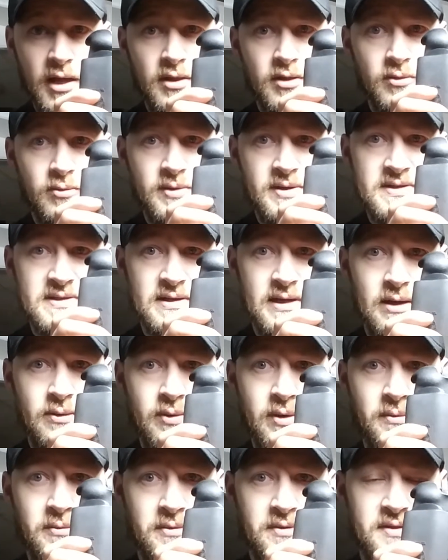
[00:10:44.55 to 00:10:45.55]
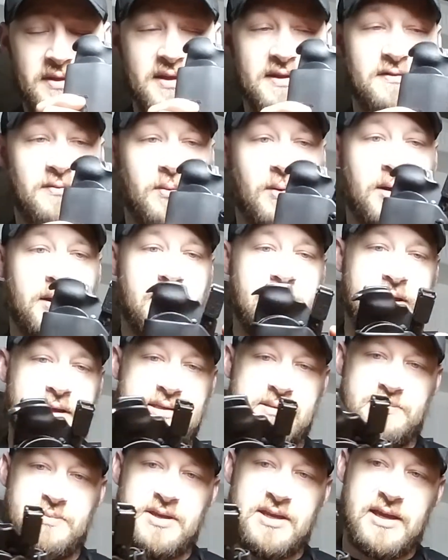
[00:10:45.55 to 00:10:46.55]
The reason I went with this one
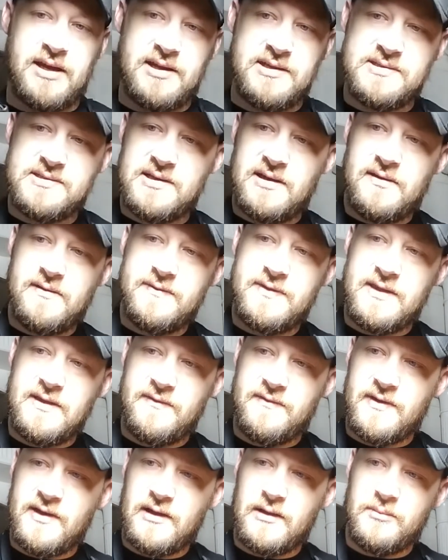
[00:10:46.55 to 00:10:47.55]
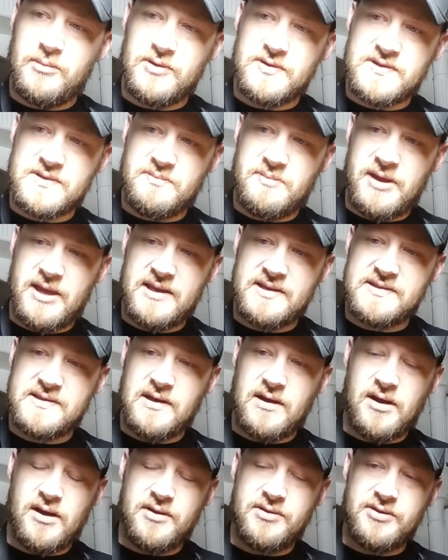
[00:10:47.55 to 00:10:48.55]
is because of the available space
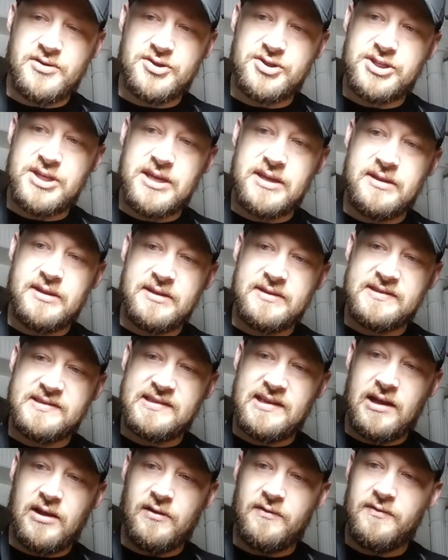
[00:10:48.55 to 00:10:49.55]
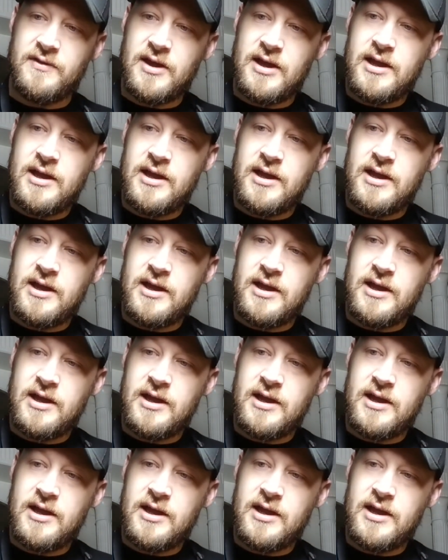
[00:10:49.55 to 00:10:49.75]
on the sheath itself.